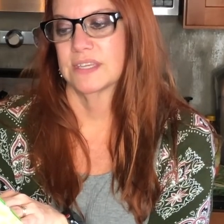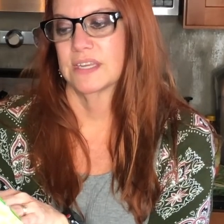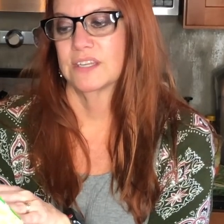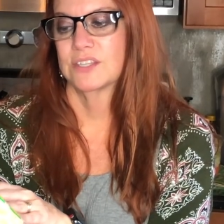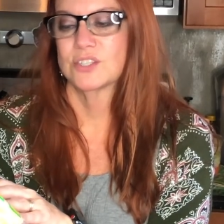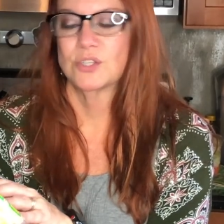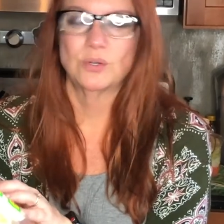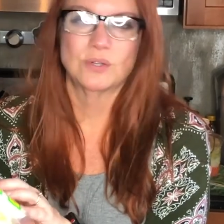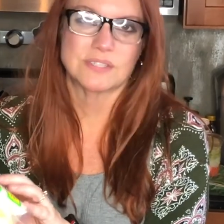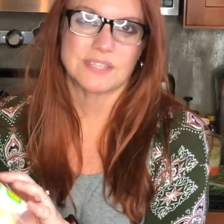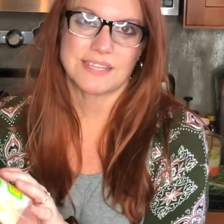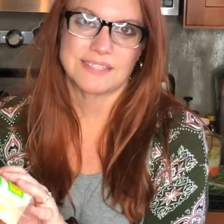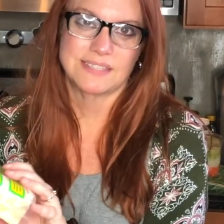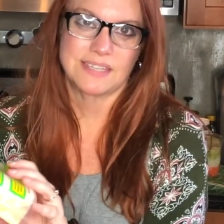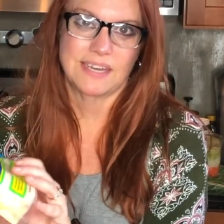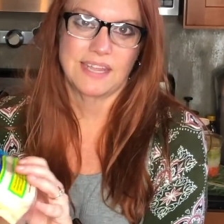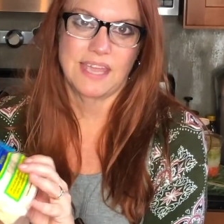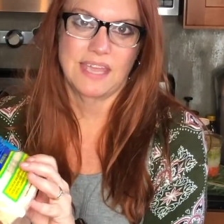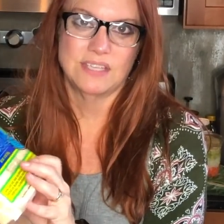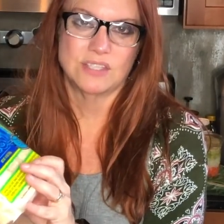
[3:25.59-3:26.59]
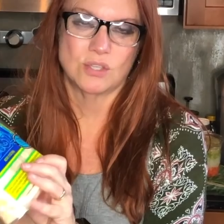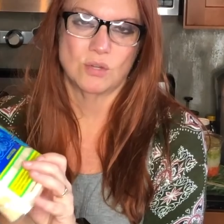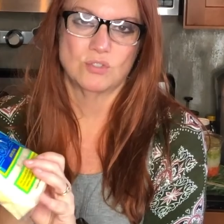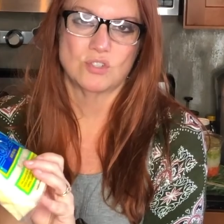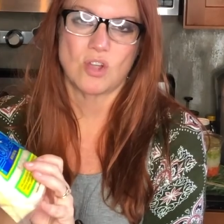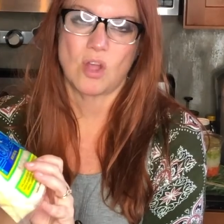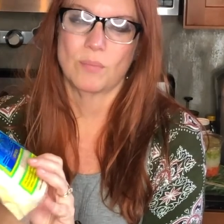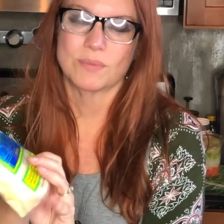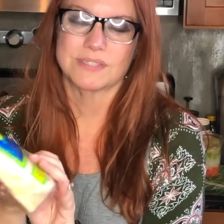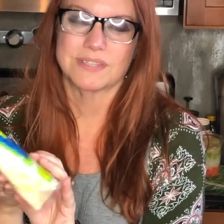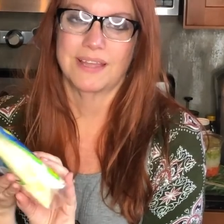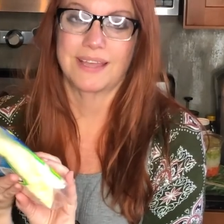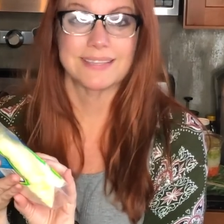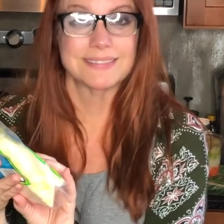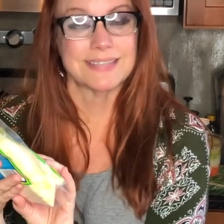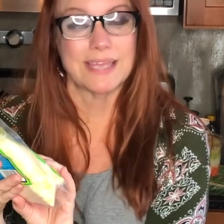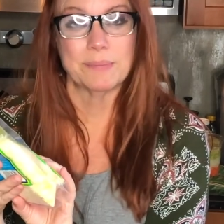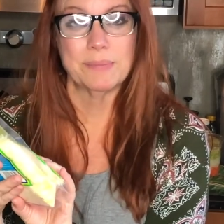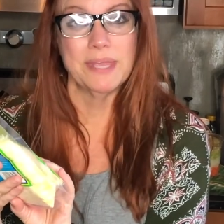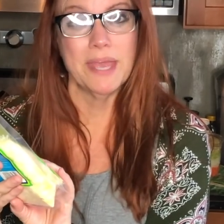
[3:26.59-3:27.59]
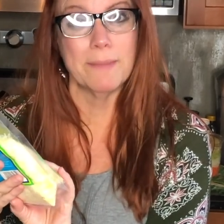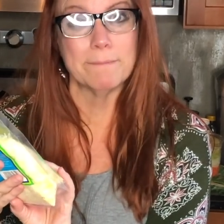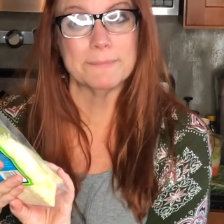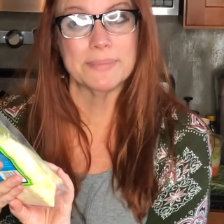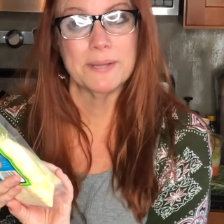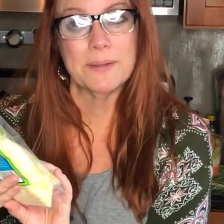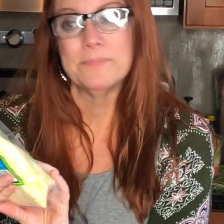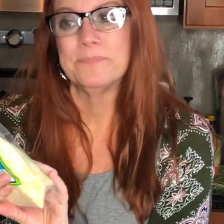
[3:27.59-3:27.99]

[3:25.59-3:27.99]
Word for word: And as soon as I said queso, John was like, sign me up.